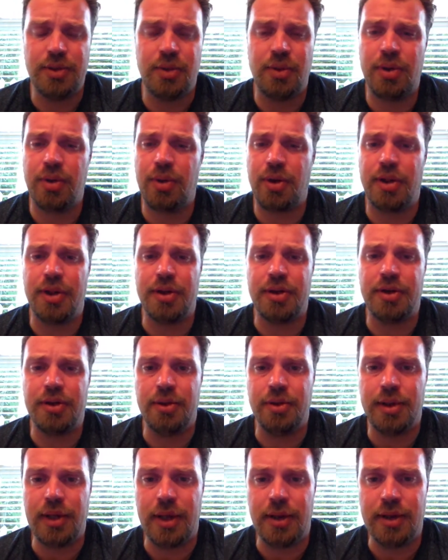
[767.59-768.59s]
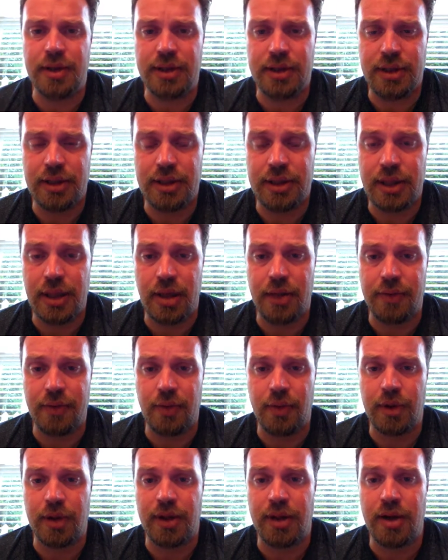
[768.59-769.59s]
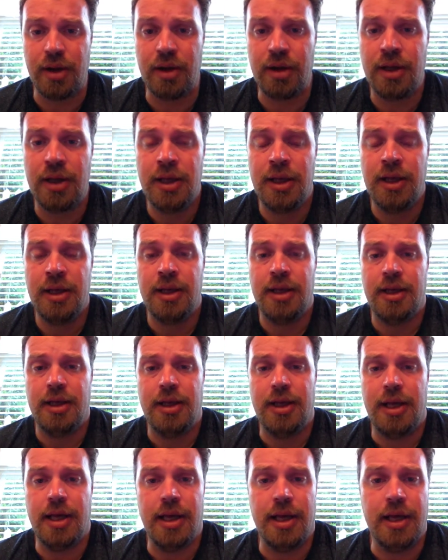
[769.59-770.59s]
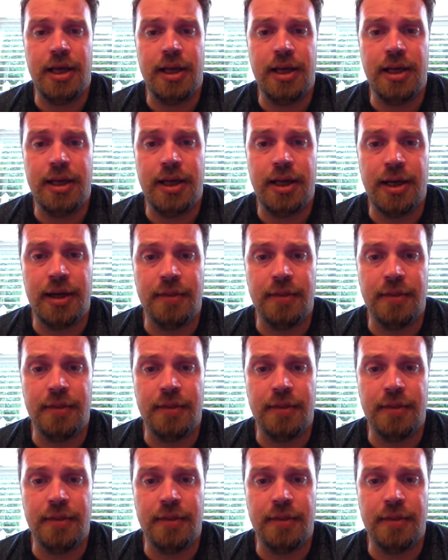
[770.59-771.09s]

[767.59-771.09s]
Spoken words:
one of the two down in California there, and